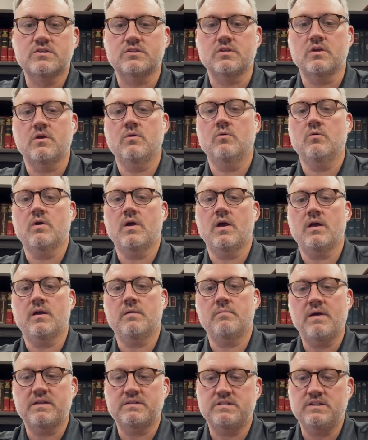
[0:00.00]
So
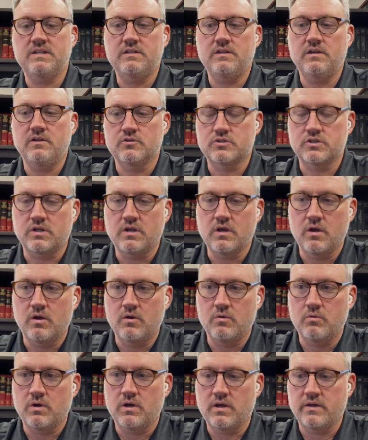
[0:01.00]
about 10 years
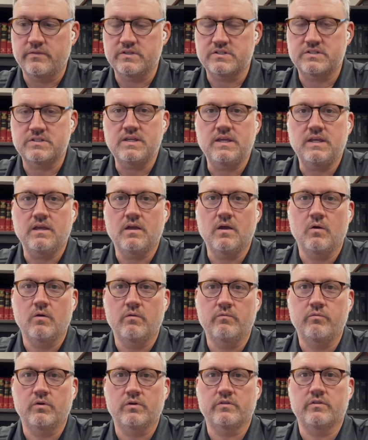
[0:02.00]
ago, the CEO
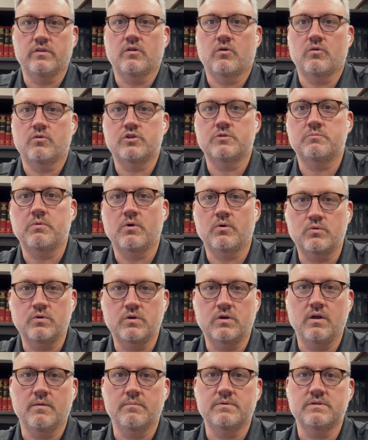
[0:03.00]
of one of the largest
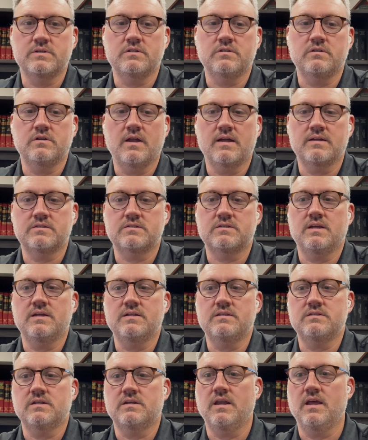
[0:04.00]
poultry companies in the United
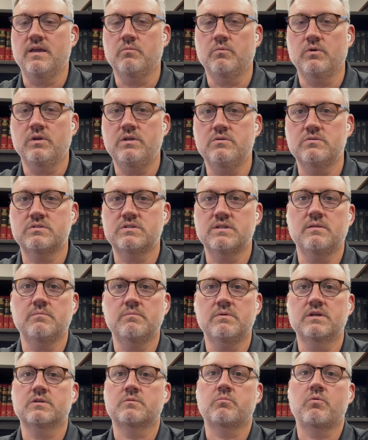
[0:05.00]
States said, "Nate, what do you see the
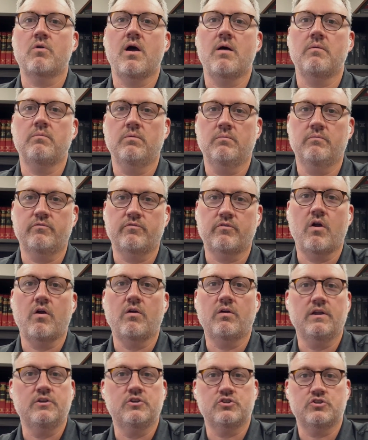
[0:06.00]
biggest problem for
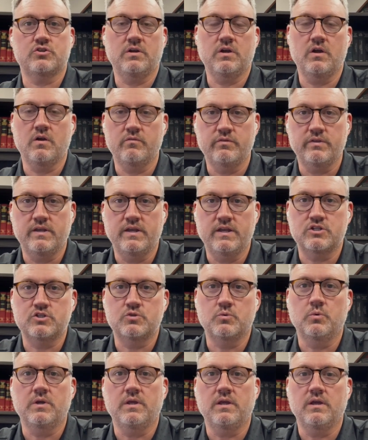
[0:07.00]
our industry over the next
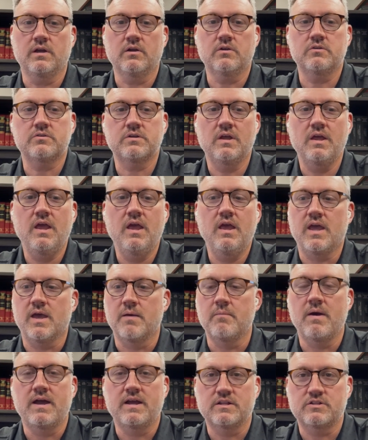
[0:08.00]
20 years?"
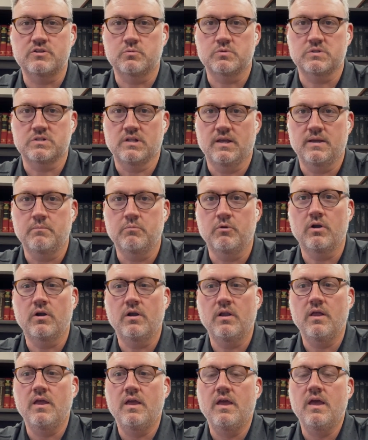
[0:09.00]
And my answer was labor.
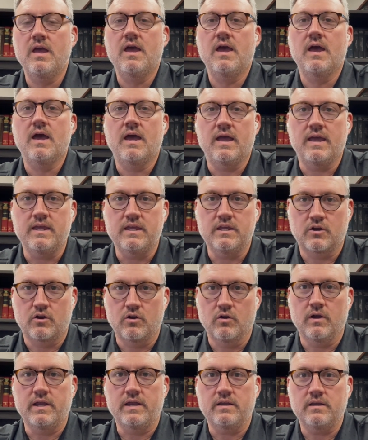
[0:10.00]
He
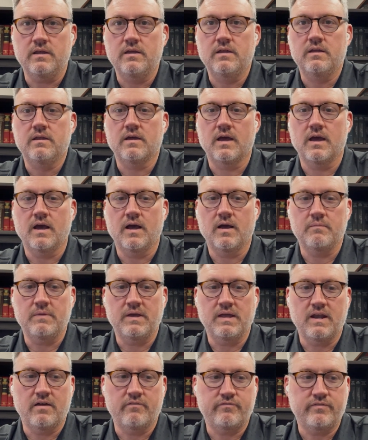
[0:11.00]
agreed.
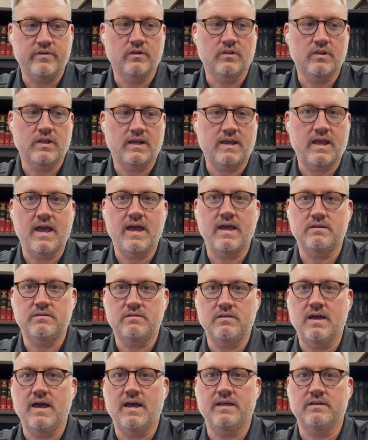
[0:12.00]
And I felt like I
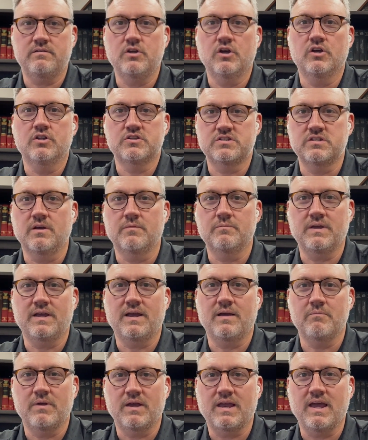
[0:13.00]
had done
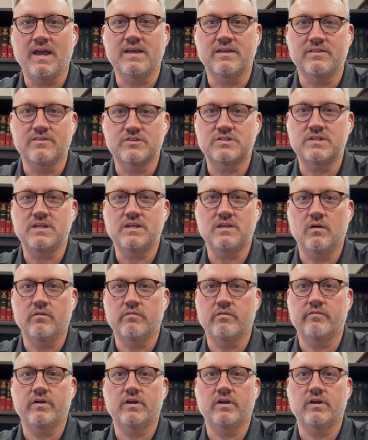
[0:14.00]
something. I'm like, hey, the CEO of a